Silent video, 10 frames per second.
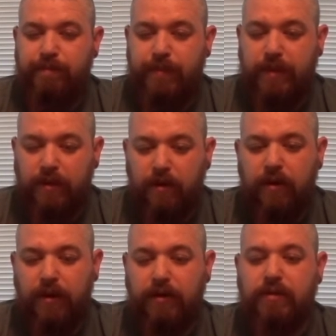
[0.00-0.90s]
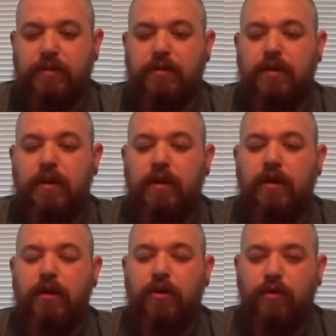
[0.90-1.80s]
because
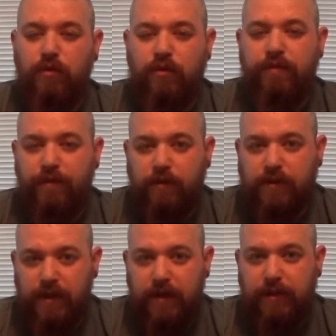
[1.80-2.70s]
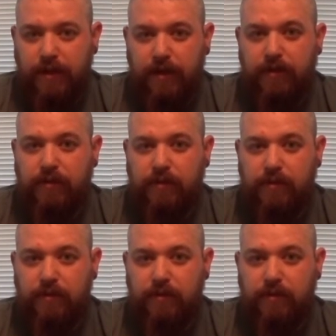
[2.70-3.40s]
your first aid kit